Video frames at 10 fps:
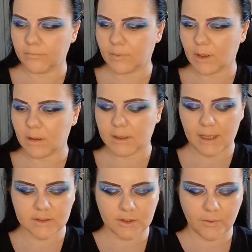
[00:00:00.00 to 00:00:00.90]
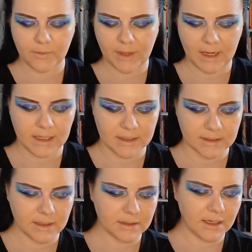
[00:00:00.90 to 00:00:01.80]
okay, so that is
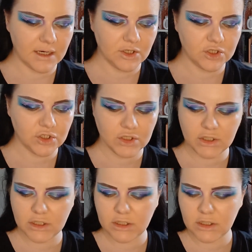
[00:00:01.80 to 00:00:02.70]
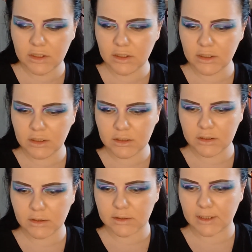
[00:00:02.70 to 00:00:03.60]
that done.
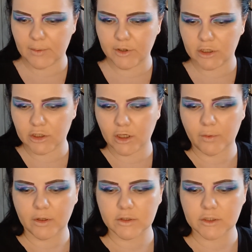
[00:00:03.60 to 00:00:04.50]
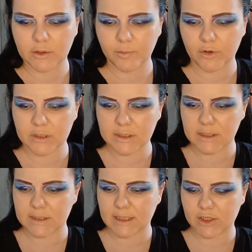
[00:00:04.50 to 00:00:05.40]
Now we're going to go on to bronzing
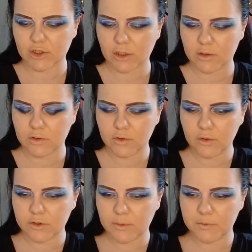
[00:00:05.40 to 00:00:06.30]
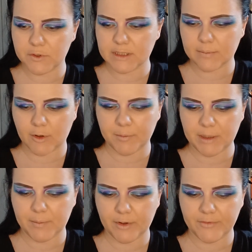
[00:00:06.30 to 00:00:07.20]
/ contour. So I'm using my
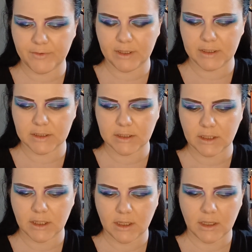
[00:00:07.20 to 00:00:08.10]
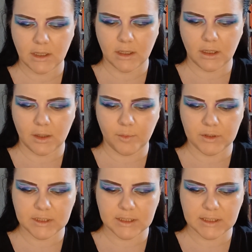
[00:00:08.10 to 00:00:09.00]
Bperfect
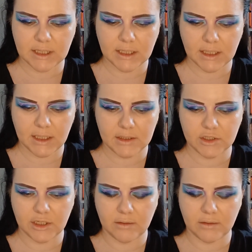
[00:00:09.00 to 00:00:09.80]
bronzing stick in the shade